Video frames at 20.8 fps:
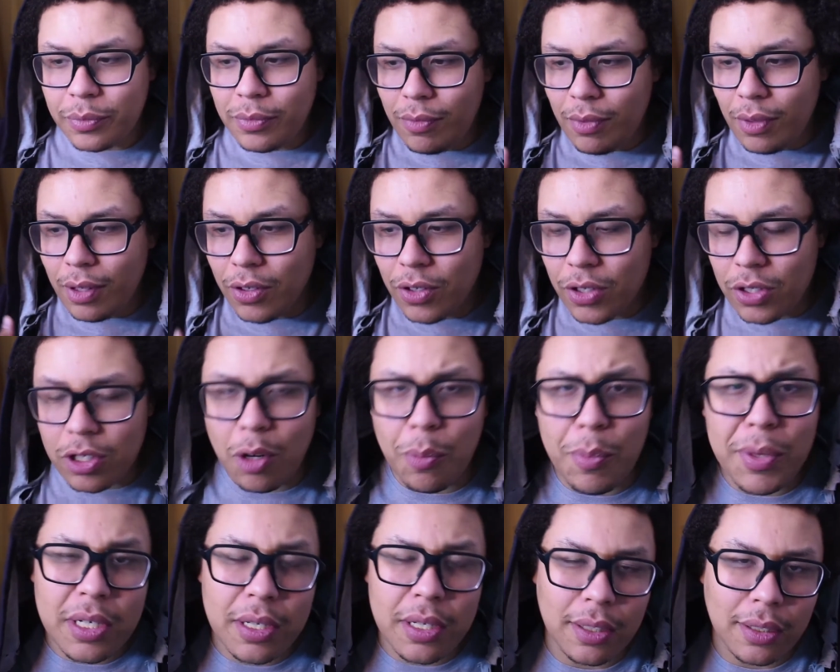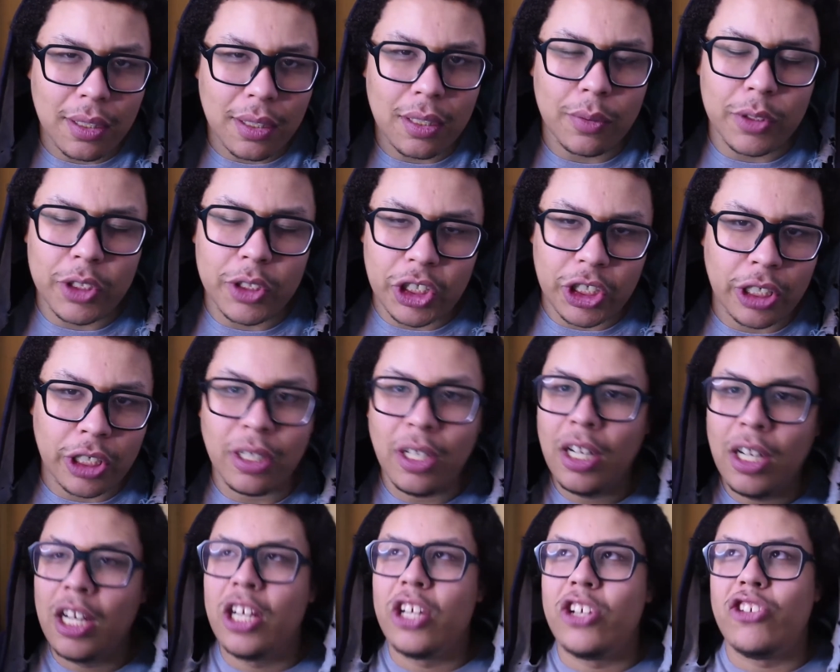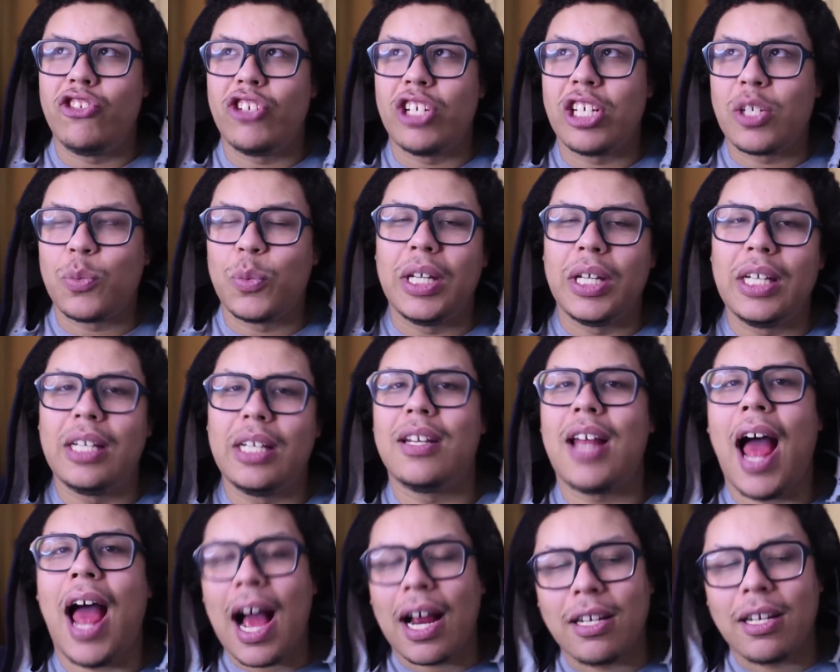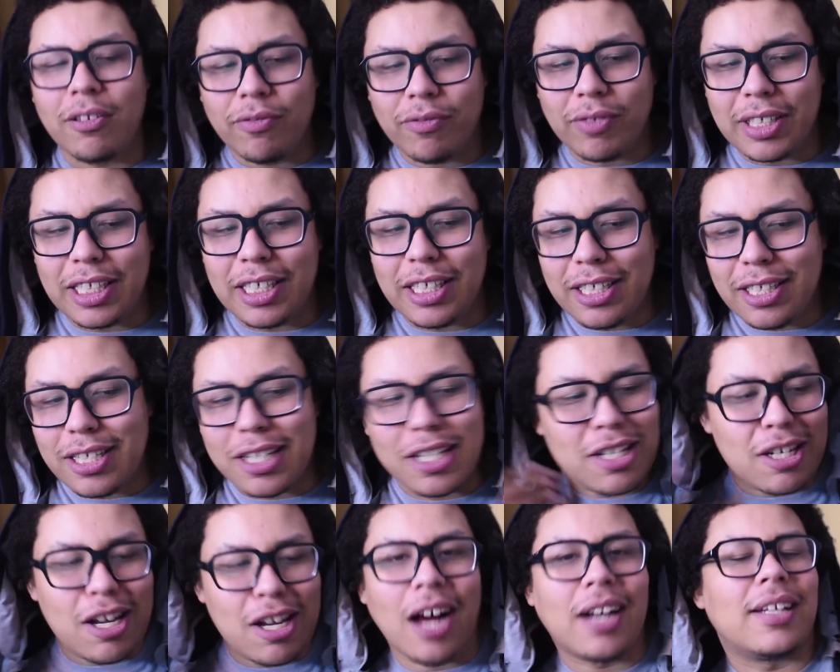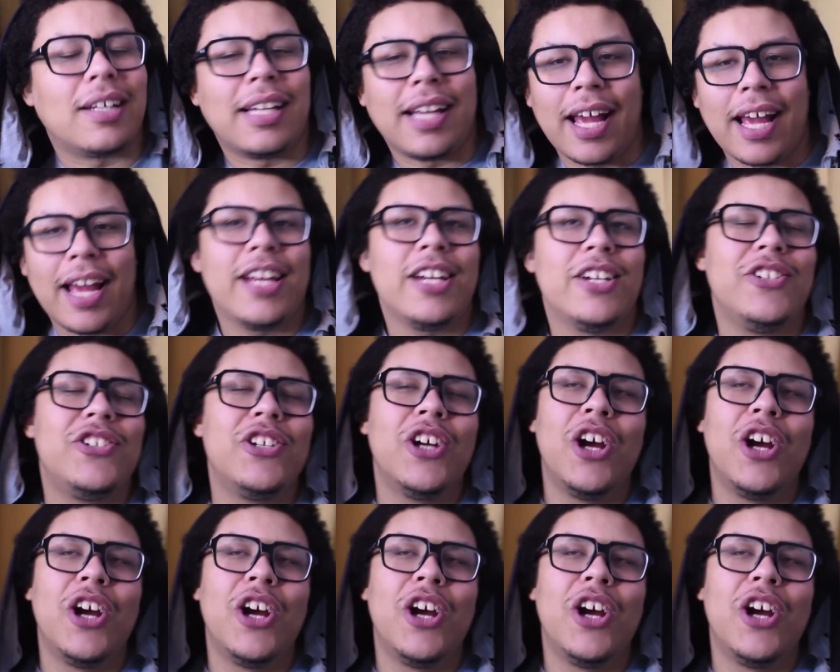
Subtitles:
so much of the literature just would actively just not engage